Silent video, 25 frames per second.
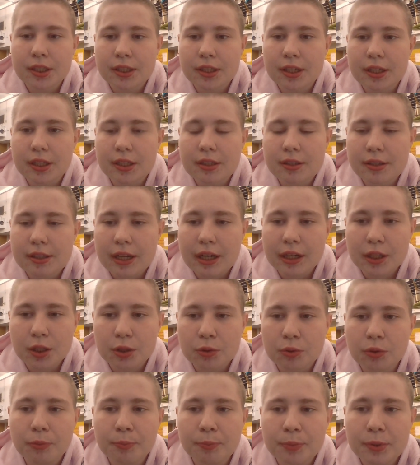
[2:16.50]
and
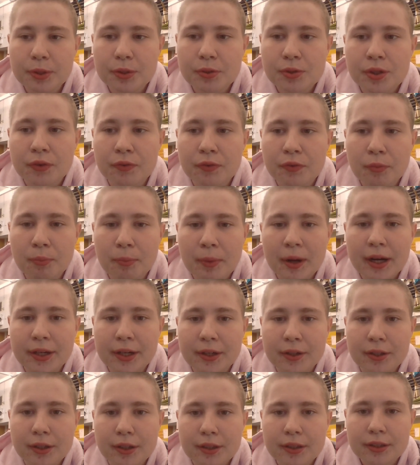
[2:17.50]
sexual abuse of a
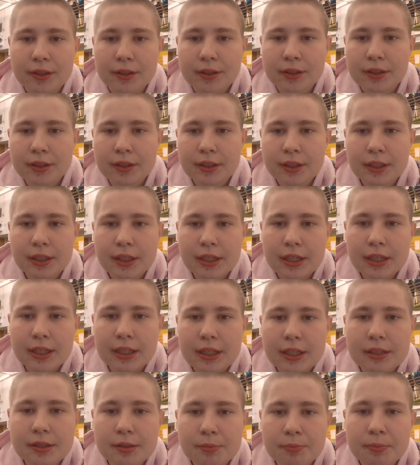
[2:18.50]
minor.
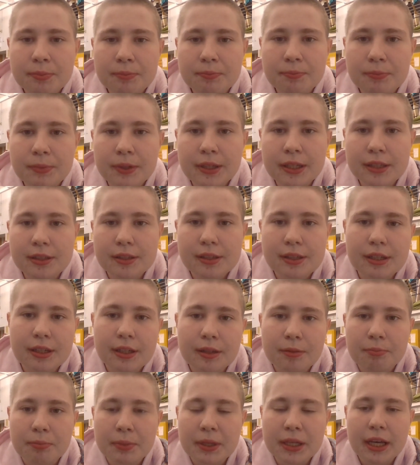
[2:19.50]
This
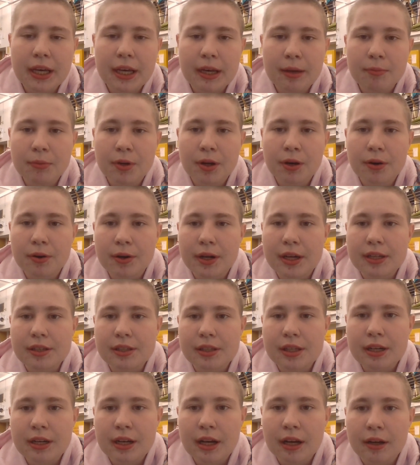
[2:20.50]
incident became known as
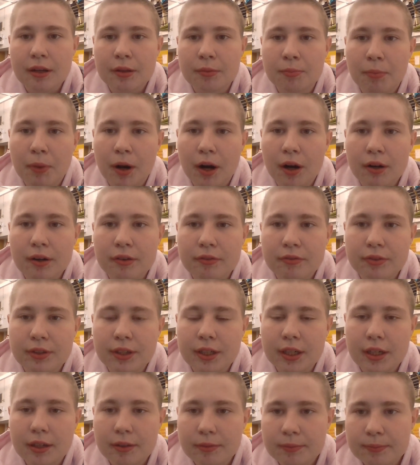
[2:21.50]
the Neckenbach
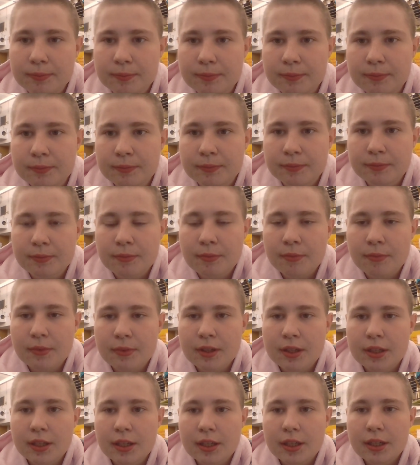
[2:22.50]
affair.
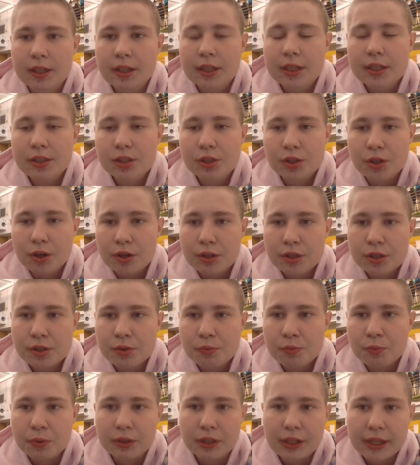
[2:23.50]
His charges
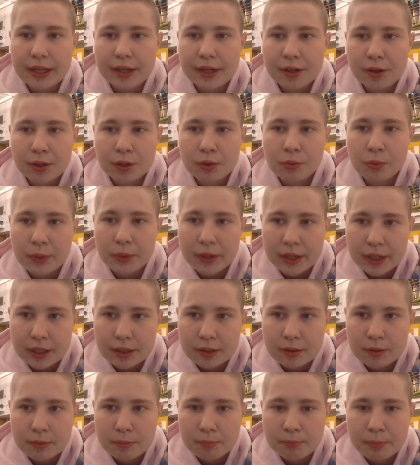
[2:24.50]
were later
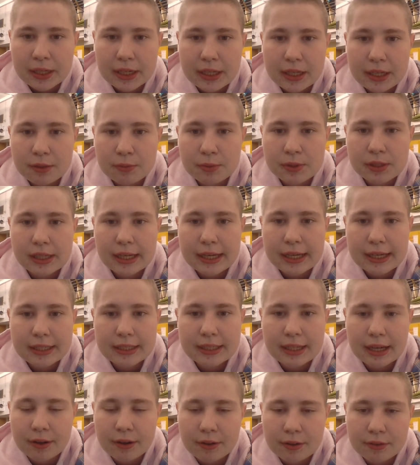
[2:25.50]
acquitted, but he was kicked
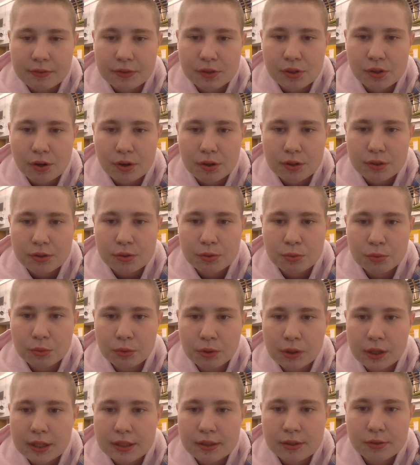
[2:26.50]
out of his art
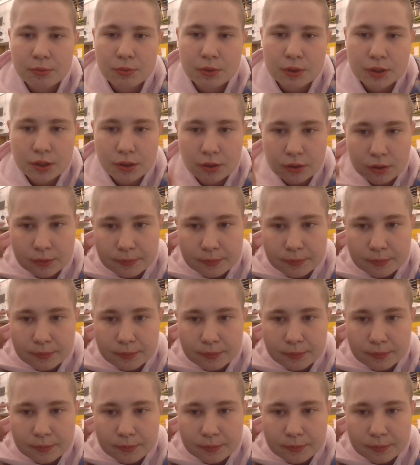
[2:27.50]
school as a result.